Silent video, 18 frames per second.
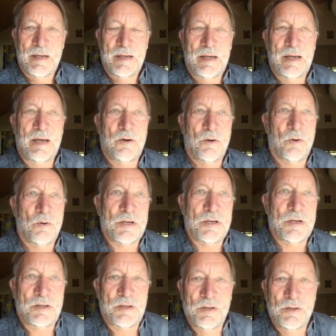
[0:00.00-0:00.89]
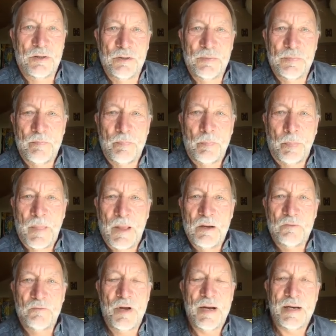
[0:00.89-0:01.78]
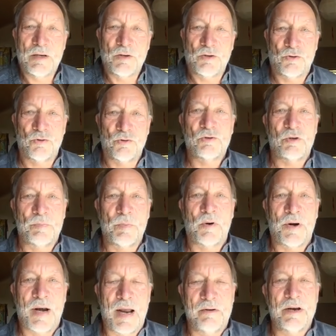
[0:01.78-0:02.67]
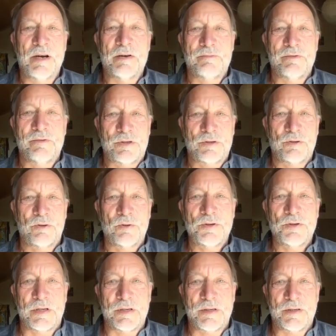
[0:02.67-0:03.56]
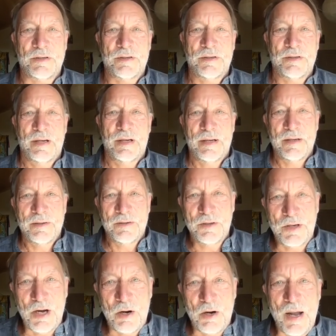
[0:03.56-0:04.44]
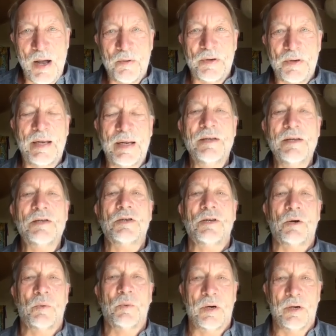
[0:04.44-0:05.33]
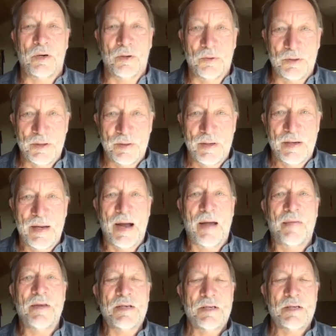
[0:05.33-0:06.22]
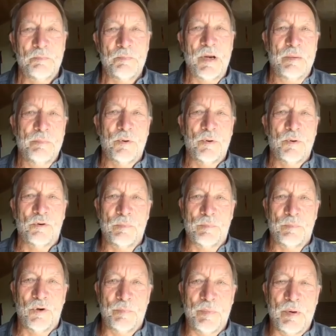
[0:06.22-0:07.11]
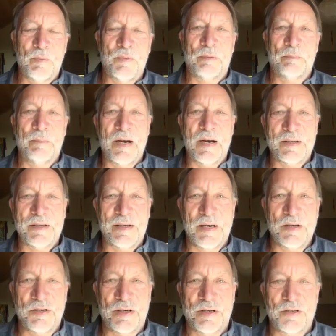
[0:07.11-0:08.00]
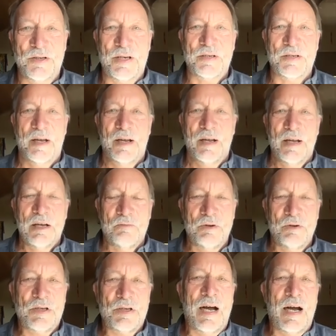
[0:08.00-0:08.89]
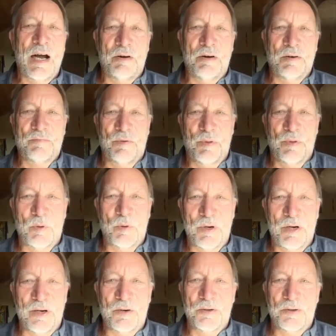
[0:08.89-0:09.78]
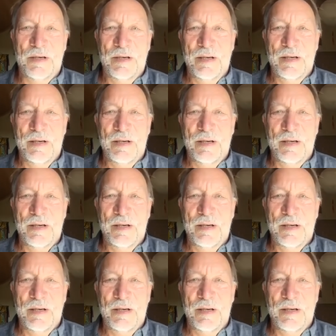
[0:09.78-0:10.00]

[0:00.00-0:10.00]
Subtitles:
in order to really draw upon our inner resources to go out into the world. And this is the important point. People think meditation is just retiring from the world.